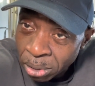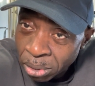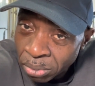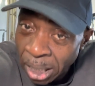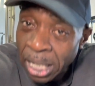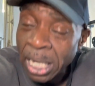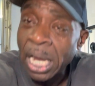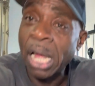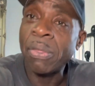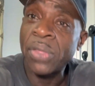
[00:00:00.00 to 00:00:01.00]
right,
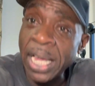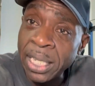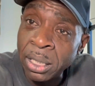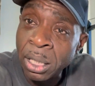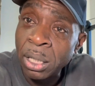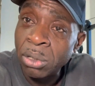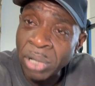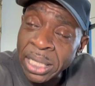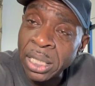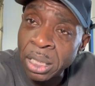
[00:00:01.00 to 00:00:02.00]
and then
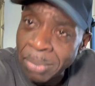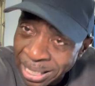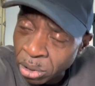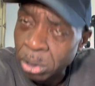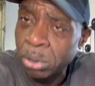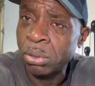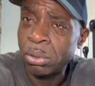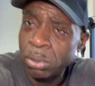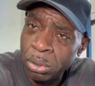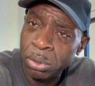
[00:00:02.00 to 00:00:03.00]
reading the manual.
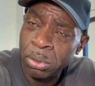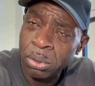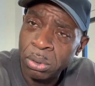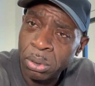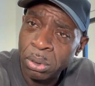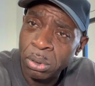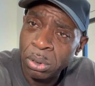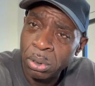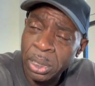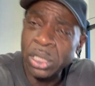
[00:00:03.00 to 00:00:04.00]

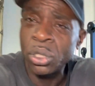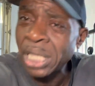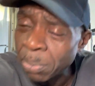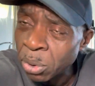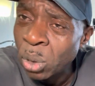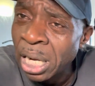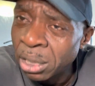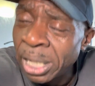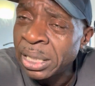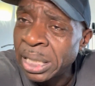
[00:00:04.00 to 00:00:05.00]
This used to happen quite a
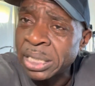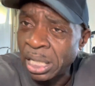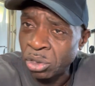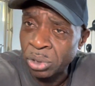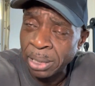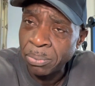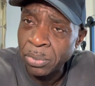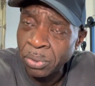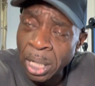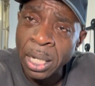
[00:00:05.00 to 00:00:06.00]
lot in this country,
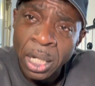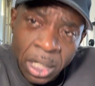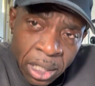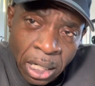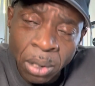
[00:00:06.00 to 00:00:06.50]
right? You'd